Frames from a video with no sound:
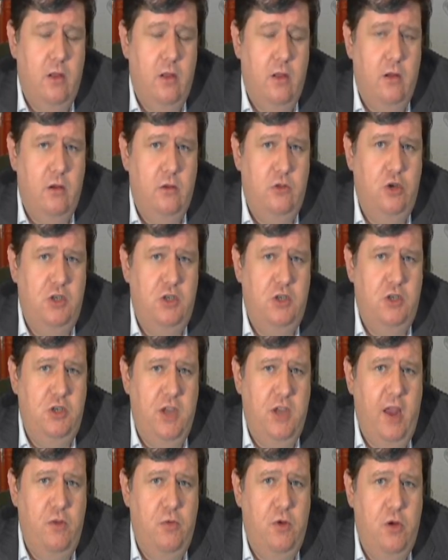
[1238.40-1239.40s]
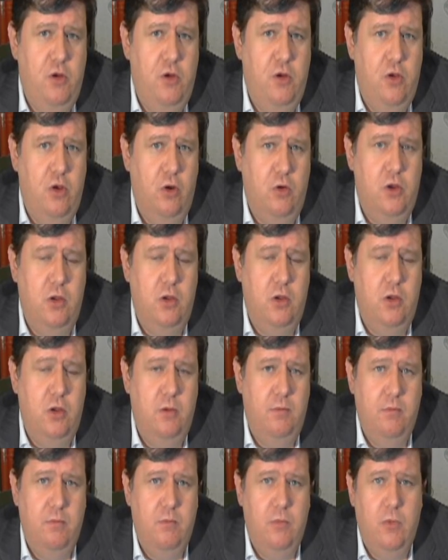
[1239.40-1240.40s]
Judge Edward Coke
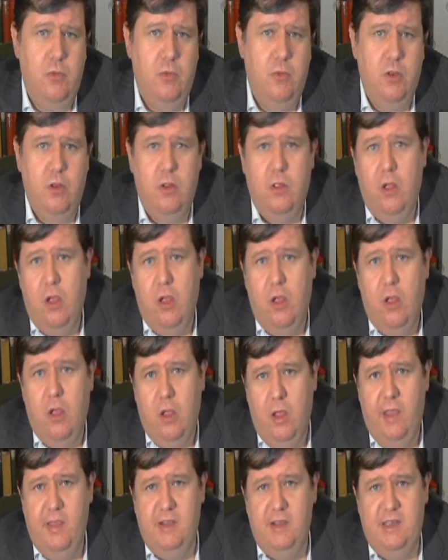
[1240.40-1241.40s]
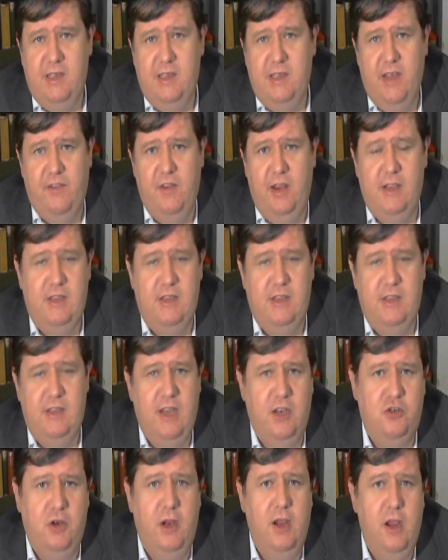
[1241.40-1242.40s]
in the 17th century
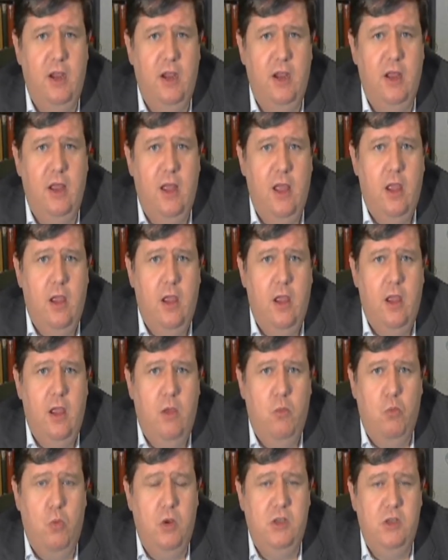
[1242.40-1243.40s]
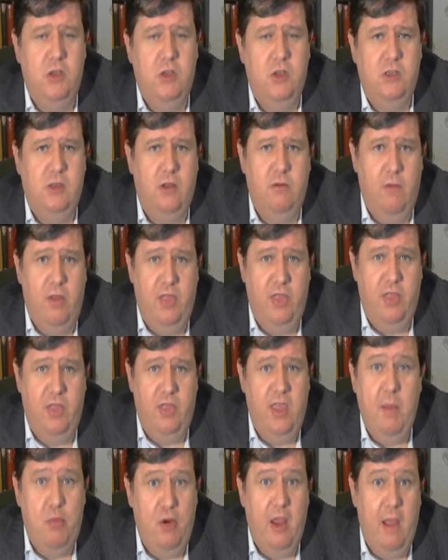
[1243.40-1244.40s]
was the
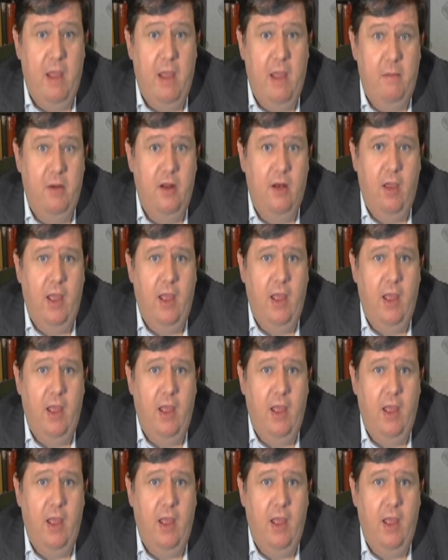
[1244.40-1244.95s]
preeminent lawyer.